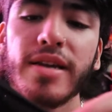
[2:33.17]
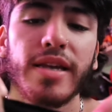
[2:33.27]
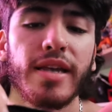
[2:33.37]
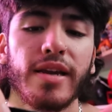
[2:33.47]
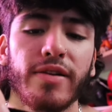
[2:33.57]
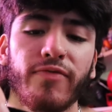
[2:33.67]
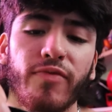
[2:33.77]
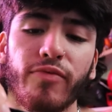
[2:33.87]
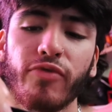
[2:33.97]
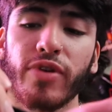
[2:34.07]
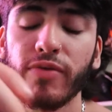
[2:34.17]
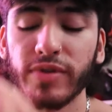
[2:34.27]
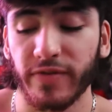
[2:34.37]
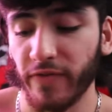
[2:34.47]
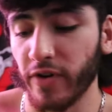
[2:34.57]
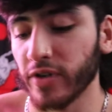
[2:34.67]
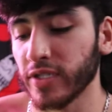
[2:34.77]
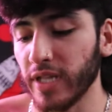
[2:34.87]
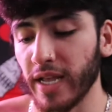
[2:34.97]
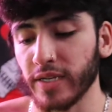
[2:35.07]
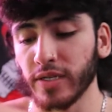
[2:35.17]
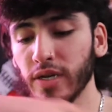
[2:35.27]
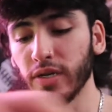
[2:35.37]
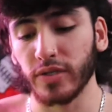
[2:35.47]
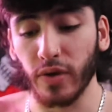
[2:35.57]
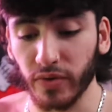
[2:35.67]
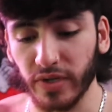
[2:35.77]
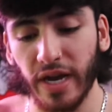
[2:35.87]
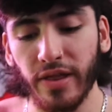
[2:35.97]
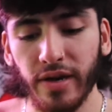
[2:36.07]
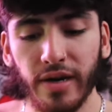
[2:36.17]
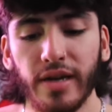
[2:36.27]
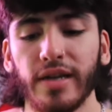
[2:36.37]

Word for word: here from where it was first like sewed together,